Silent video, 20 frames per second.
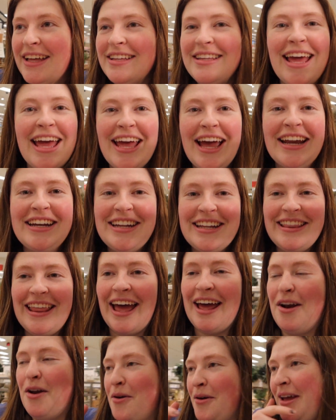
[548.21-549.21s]
Yay, I did
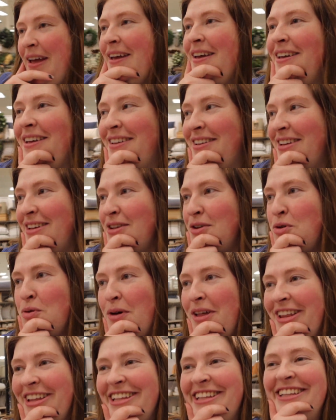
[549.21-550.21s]
that. Okay,
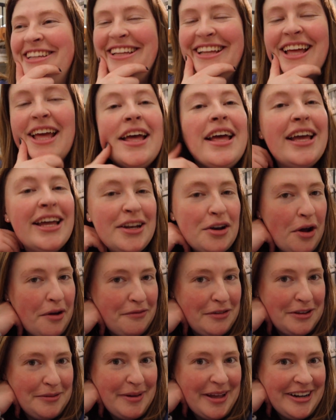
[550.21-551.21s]
cool. Now I
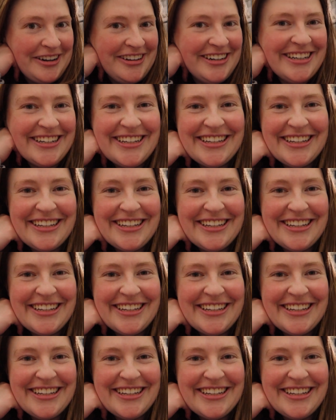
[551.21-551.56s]
feel better.